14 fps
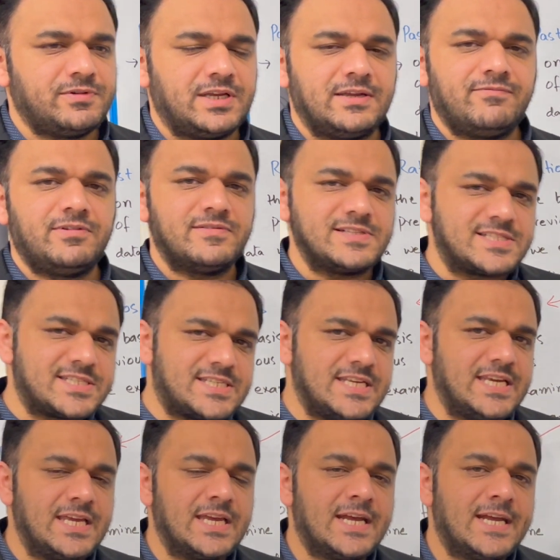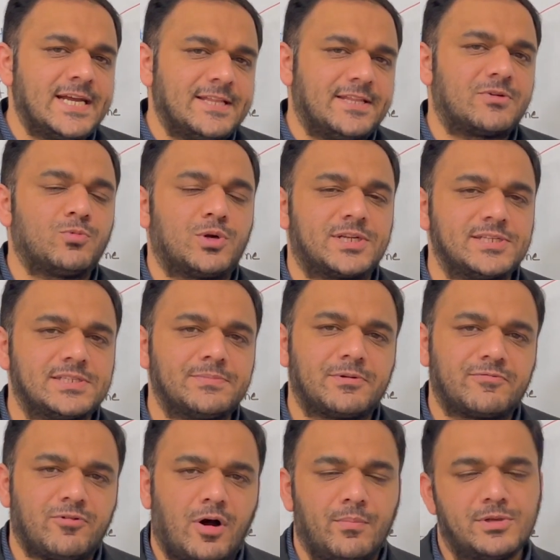we will see that what is the
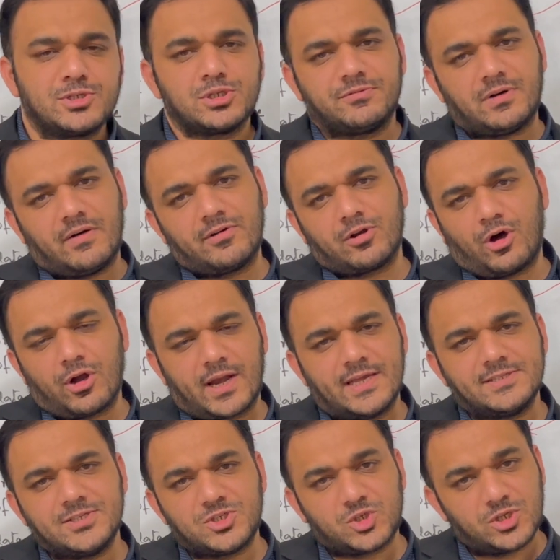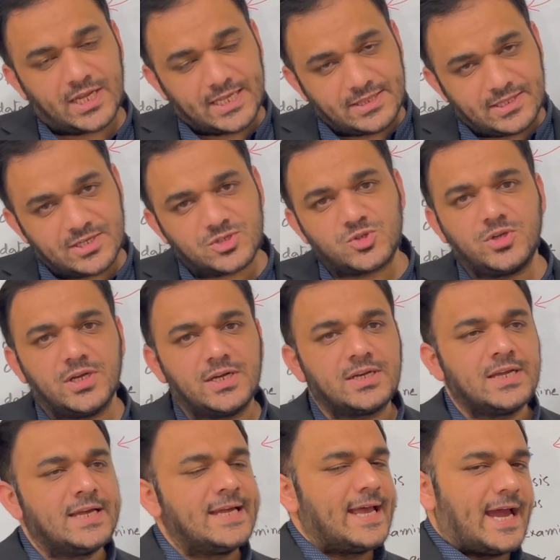performance of our organization in this
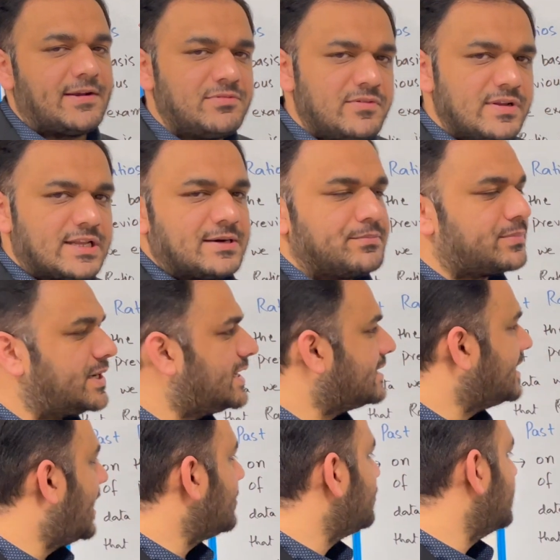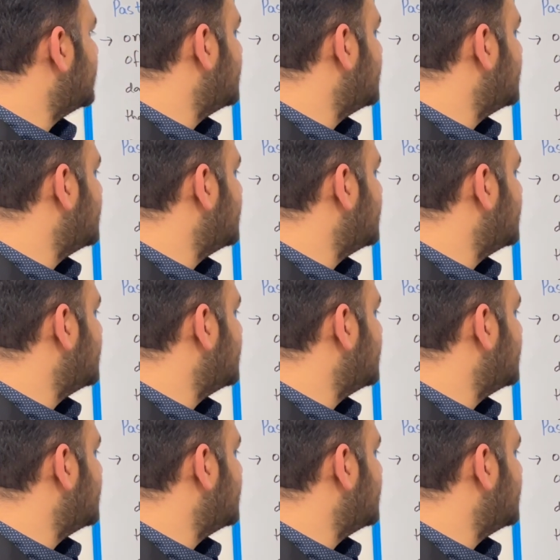year, and we will compare that with